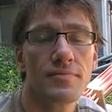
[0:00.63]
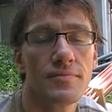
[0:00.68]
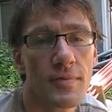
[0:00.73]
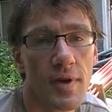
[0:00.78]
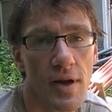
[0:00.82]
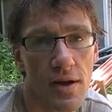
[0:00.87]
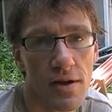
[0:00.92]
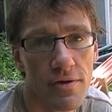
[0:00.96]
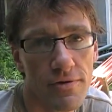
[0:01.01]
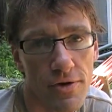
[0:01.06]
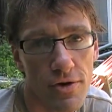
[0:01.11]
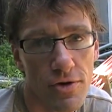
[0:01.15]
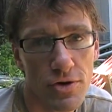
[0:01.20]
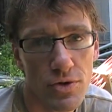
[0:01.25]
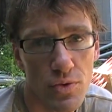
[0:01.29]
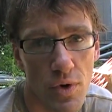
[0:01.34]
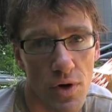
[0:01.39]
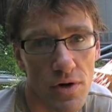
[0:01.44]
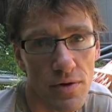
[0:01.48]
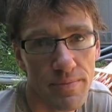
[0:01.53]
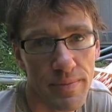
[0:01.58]
Hello folks,
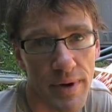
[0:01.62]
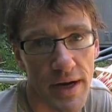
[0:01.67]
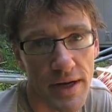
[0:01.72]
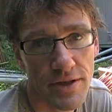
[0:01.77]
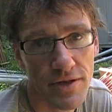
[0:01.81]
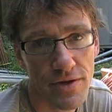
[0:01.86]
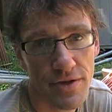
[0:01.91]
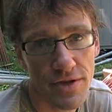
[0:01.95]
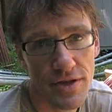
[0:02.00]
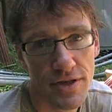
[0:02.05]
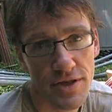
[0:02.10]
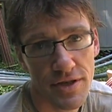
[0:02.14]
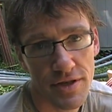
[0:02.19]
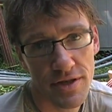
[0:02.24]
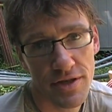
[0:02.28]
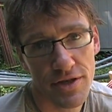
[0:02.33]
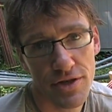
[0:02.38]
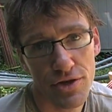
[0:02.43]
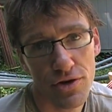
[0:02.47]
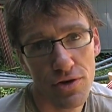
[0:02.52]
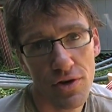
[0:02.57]
welcome back. So this is
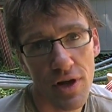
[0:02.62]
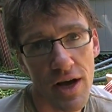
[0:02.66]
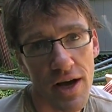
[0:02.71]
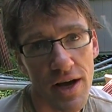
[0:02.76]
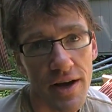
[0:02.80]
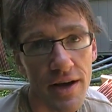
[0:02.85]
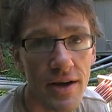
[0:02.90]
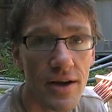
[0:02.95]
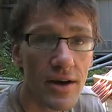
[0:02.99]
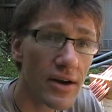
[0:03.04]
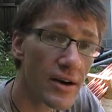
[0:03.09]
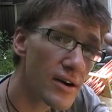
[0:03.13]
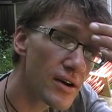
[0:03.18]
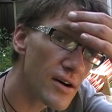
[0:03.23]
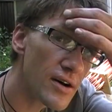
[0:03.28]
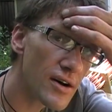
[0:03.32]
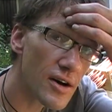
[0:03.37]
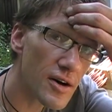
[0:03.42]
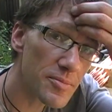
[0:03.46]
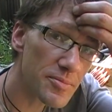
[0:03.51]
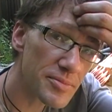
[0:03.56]
the July
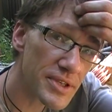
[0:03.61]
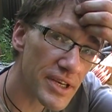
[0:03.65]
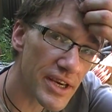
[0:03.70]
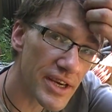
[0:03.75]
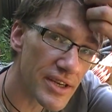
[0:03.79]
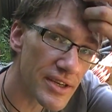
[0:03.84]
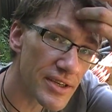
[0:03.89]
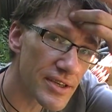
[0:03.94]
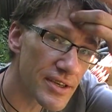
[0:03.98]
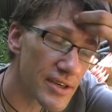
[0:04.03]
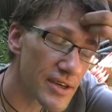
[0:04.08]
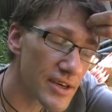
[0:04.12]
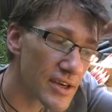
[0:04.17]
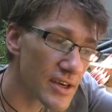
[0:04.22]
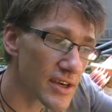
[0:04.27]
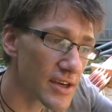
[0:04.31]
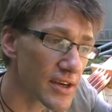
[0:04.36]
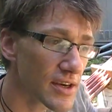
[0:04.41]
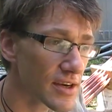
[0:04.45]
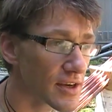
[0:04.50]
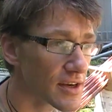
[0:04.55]
update.
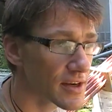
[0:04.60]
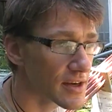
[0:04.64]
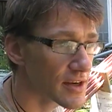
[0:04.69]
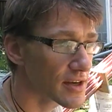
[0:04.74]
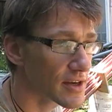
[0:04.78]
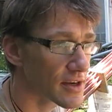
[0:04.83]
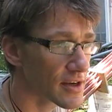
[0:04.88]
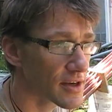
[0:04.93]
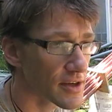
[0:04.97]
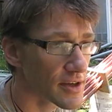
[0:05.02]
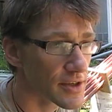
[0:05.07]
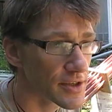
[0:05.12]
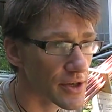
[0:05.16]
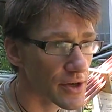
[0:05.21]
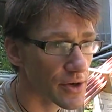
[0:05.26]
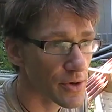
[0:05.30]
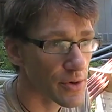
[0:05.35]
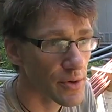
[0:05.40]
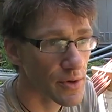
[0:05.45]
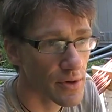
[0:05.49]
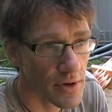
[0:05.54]

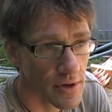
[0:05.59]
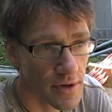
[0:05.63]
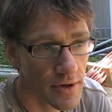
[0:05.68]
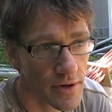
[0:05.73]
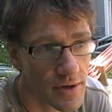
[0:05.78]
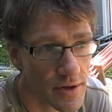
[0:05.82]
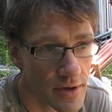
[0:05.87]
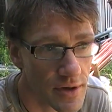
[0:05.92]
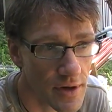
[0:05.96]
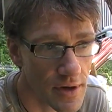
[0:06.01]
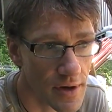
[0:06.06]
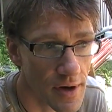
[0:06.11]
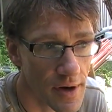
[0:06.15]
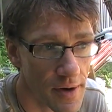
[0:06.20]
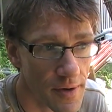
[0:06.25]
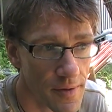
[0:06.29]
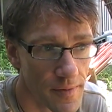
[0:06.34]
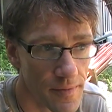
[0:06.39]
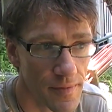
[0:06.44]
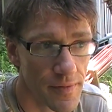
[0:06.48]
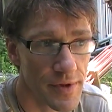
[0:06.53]
So
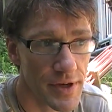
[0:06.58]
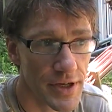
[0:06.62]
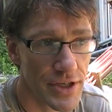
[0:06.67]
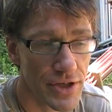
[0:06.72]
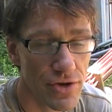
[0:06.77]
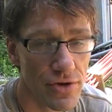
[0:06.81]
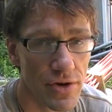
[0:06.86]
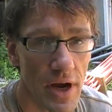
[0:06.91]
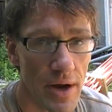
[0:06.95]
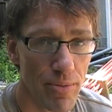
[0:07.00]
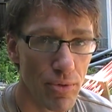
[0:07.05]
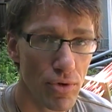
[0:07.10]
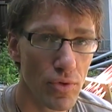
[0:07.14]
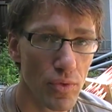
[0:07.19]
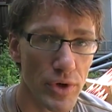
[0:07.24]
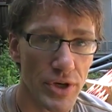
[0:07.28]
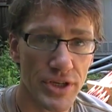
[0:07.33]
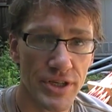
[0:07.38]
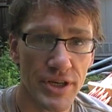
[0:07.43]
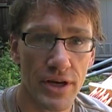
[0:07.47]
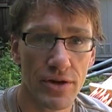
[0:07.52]
this year April
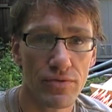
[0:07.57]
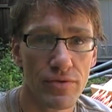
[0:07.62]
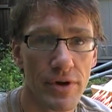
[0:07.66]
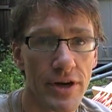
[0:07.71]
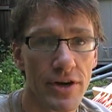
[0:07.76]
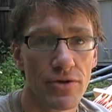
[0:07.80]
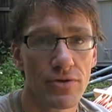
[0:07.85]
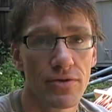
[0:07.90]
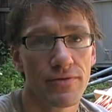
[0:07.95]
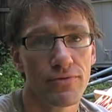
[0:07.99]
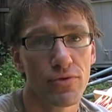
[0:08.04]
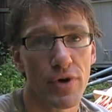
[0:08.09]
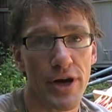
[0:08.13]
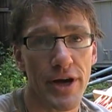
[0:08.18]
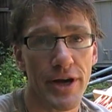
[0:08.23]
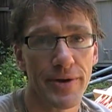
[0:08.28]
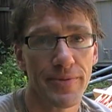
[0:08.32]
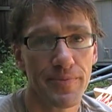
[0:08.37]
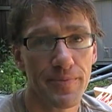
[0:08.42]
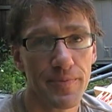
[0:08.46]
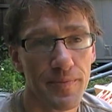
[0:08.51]
we set a record of
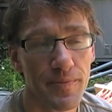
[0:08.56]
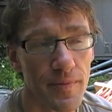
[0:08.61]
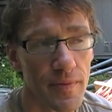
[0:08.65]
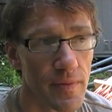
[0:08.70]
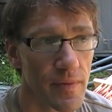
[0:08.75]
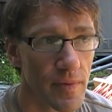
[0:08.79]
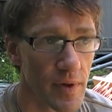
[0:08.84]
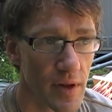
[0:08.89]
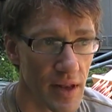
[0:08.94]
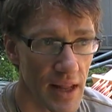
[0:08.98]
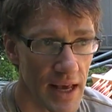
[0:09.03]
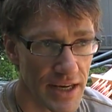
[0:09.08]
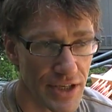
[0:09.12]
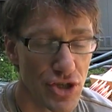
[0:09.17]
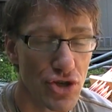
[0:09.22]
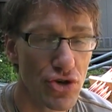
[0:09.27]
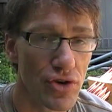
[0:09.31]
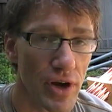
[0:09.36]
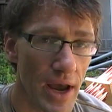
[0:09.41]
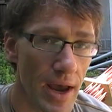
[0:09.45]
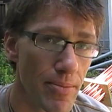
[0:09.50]
rain.
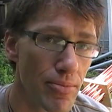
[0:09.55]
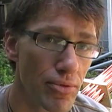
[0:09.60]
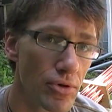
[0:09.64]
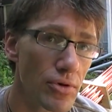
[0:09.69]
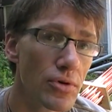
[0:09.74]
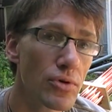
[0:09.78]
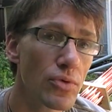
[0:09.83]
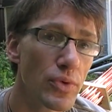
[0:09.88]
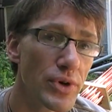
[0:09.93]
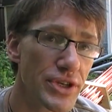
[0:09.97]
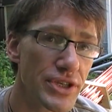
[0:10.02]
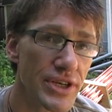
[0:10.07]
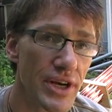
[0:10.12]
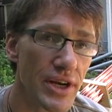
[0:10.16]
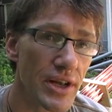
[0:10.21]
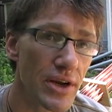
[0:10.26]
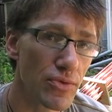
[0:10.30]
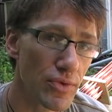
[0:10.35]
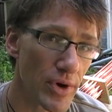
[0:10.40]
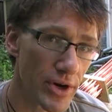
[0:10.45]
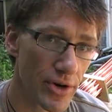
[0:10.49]
Last year April we
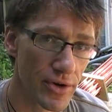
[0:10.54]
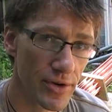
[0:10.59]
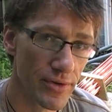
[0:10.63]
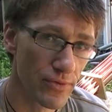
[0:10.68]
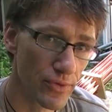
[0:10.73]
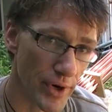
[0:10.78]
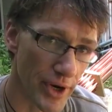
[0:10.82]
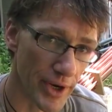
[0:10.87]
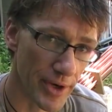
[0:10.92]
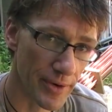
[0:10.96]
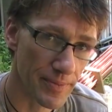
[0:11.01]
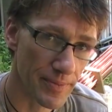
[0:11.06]
set a record of rain.